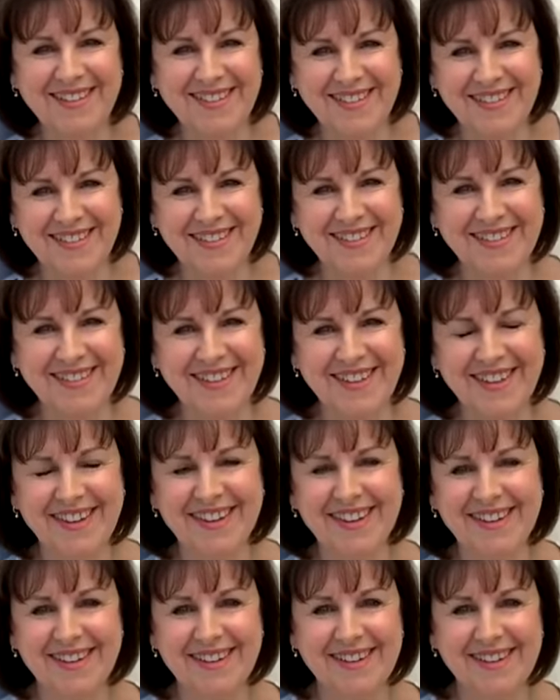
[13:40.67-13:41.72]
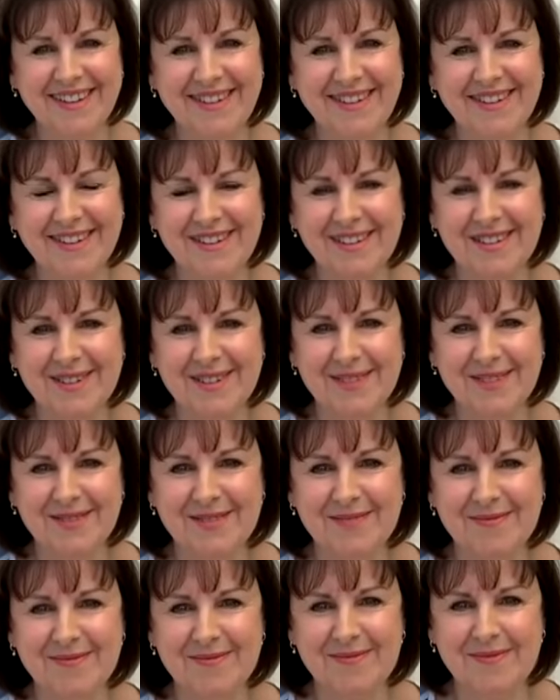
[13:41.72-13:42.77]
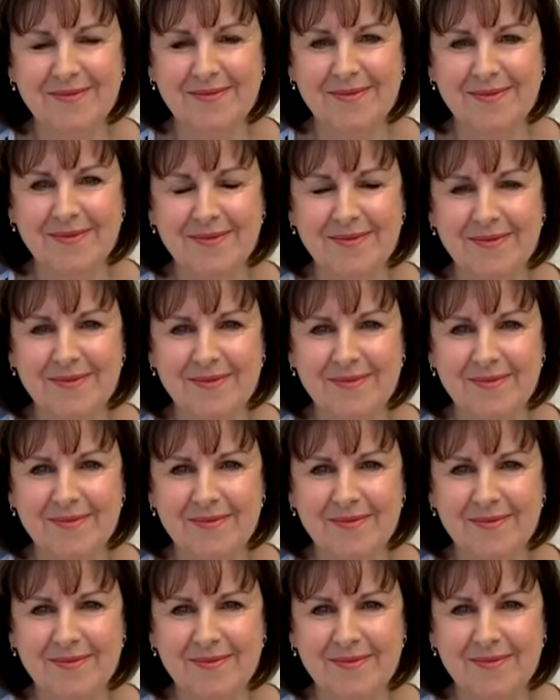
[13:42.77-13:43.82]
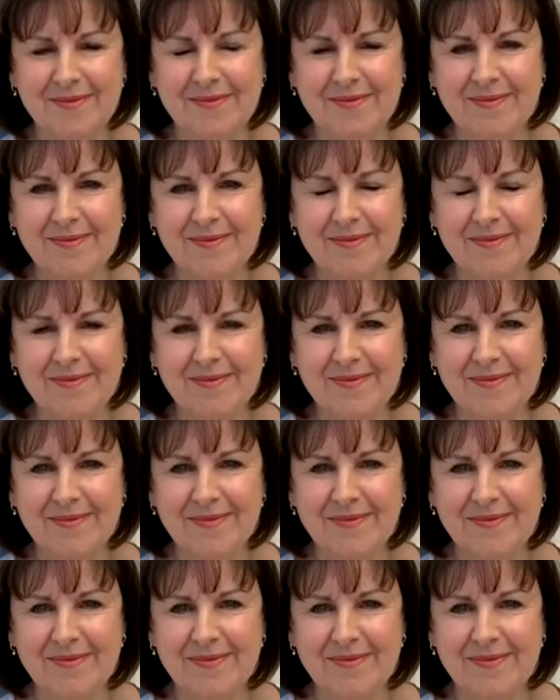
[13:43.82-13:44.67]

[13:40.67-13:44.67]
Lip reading: The person shown says nothing.